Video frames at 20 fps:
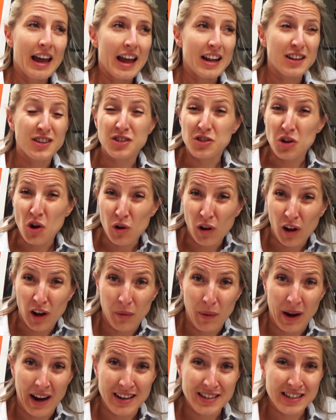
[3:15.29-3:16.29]
It's so
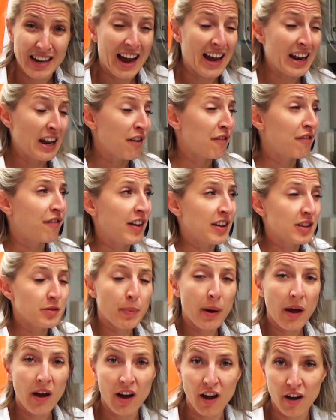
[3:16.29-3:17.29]
lightweight, and it fits
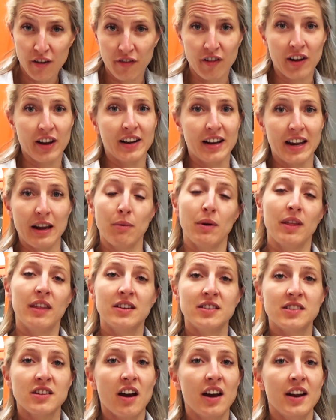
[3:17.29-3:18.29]
perfectly
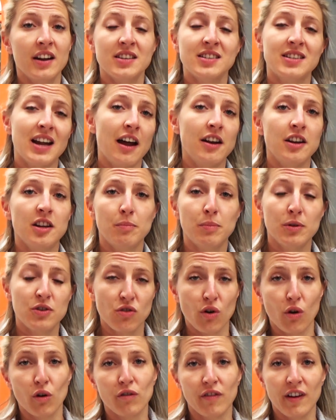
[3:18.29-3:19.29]
within inside a standard
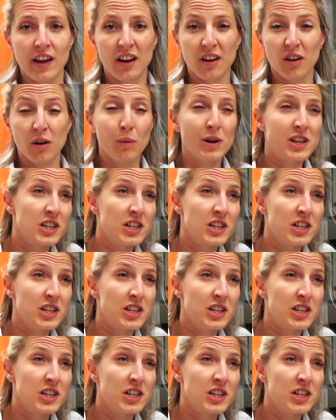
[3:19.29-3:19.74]
petrol vehicle,